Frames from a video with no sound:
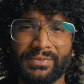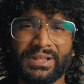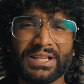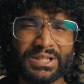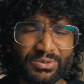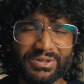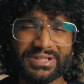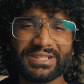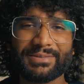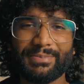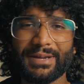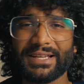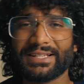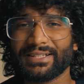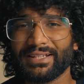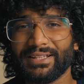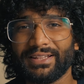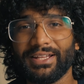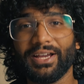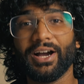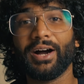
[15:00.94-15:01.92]
This one's
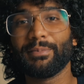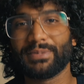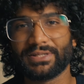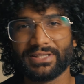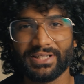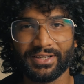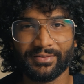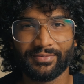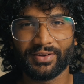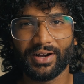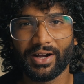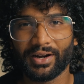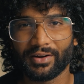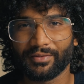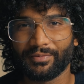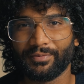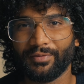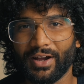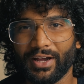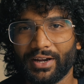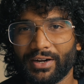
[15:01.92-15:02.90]
basically the opposite of God of
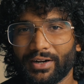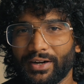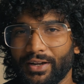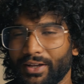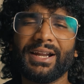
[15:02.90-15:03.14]
Fire.